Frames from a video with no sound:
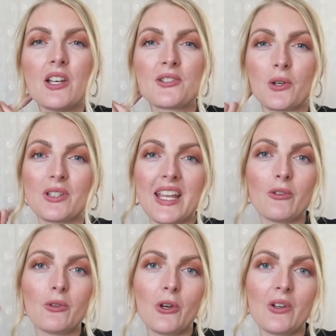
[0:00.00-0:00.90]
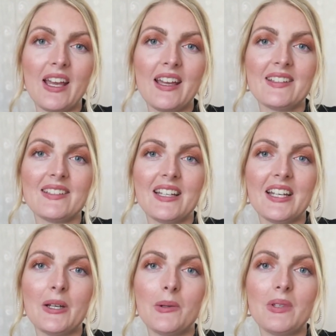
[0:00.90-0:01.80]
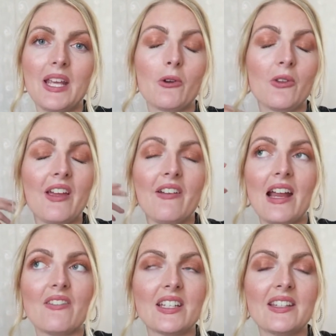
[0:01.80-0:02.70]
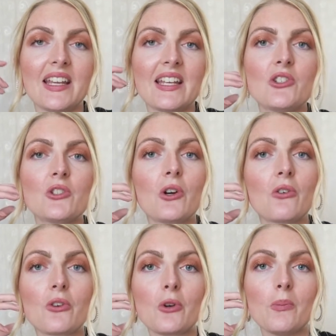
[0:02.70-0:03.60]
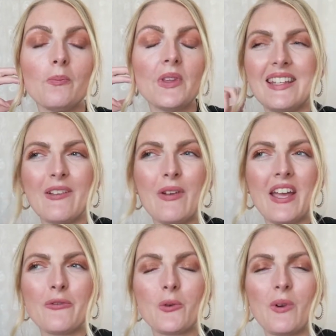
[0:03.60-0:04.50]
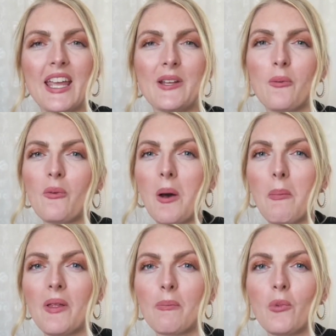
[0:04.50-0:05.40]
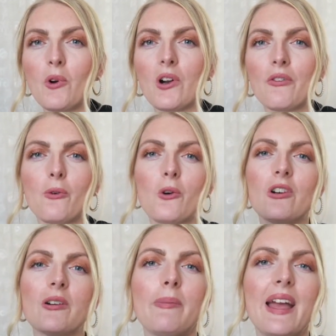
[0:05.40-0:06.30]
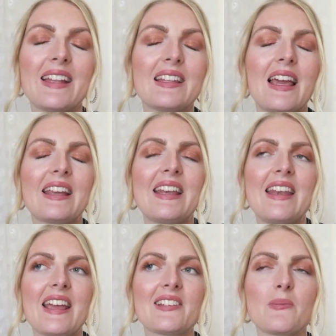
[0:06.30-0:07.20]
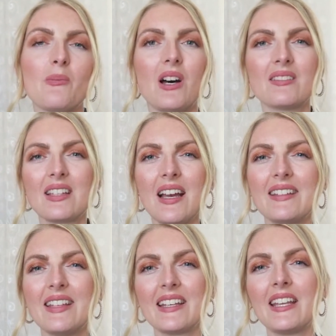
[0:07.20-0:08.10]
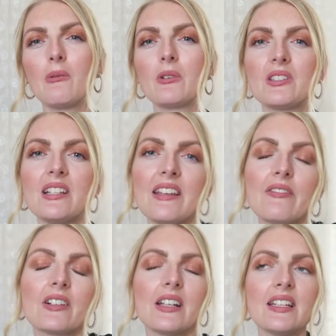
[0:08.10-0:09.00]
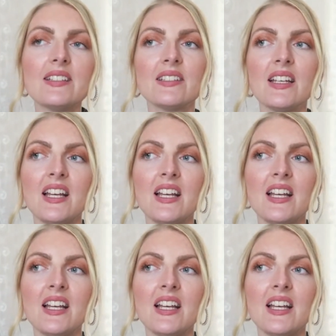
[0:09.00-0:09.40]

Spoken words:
So then you know that they don't have everything in the showroom. I think we have to wait 1 month more for our bed. Like, next month I think they will deliver it.